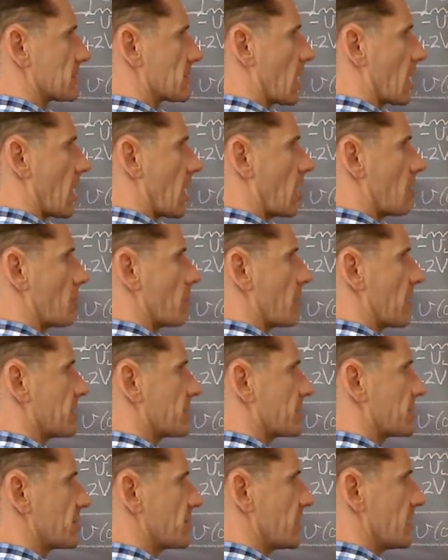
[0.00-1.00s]
So how
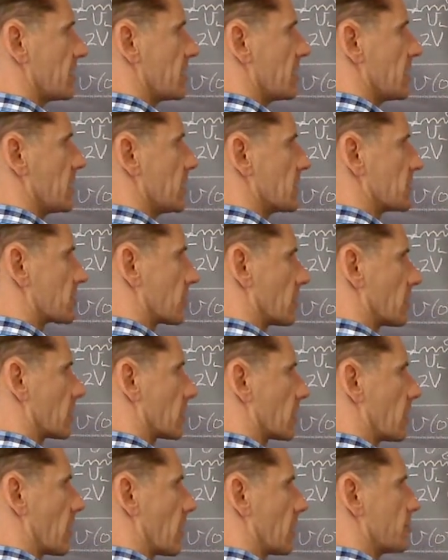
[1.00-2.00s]
much is going to
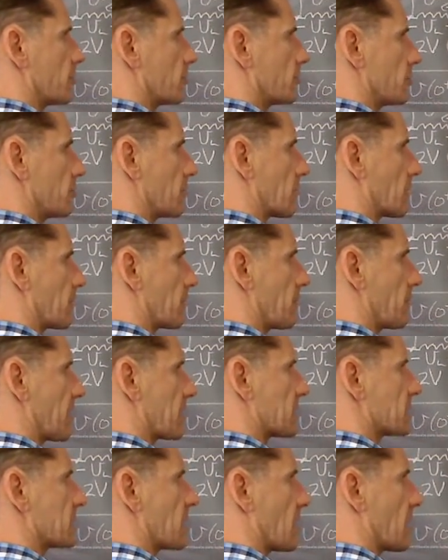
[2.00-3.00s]
go through the
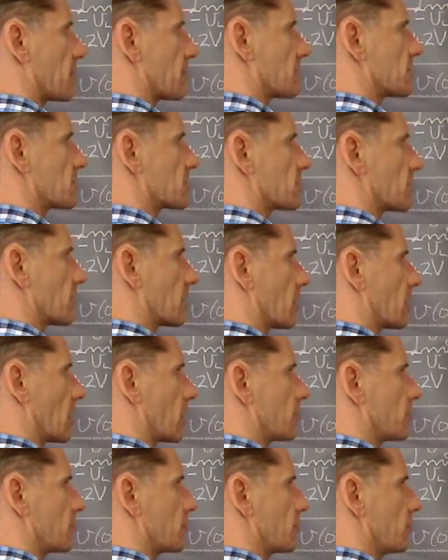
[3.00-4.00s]
capacitor? How much is going to
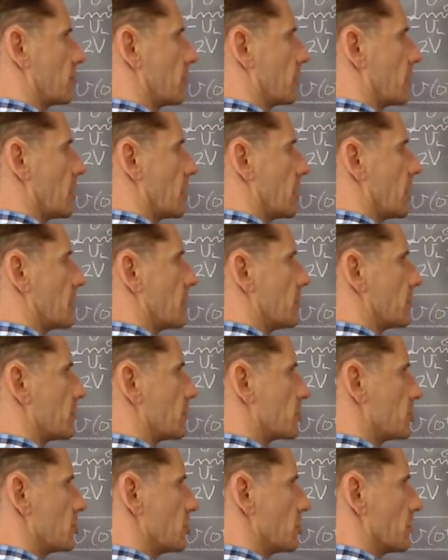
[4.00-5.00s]
go through the
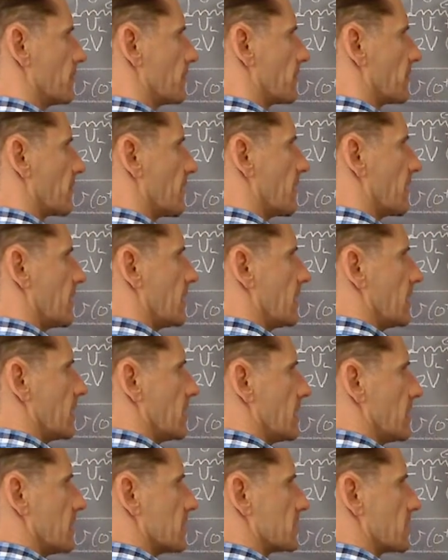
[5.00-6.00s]
2?
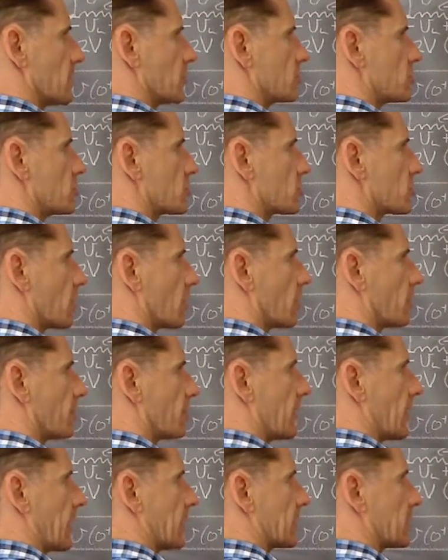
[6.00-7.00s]
So to
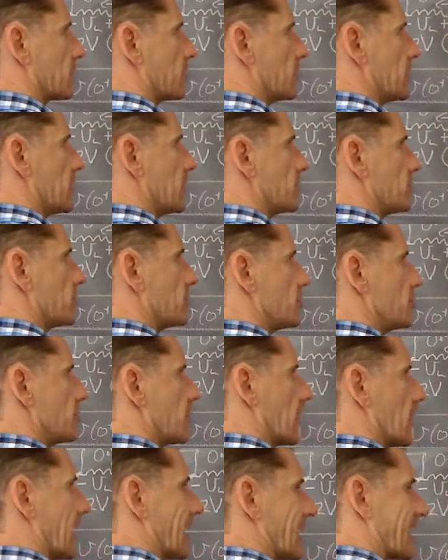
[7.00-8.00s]
solve that, we need to
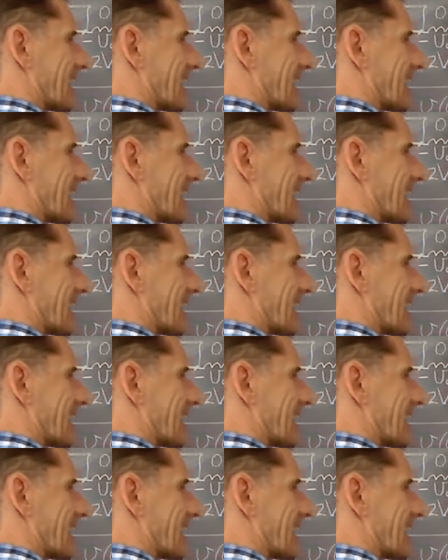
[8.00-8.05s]
do a